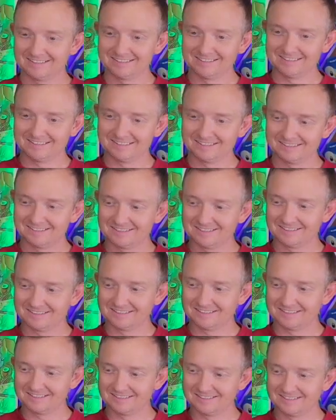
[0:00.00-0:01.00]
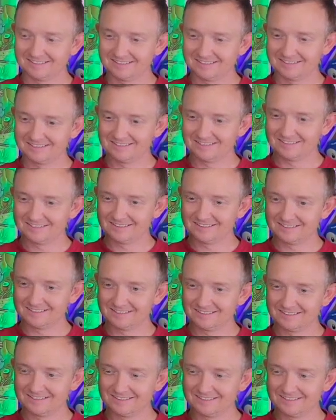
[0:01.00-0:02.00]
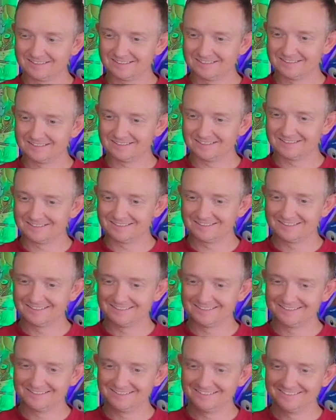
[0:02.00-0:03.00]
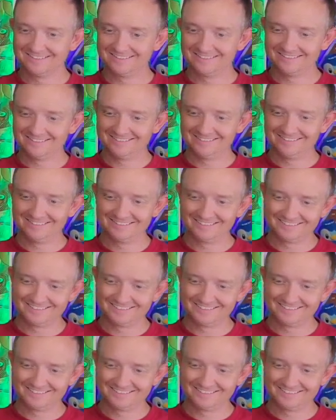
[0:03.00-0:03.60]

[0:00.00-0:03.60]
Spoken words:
No words are spoken by the person on screen.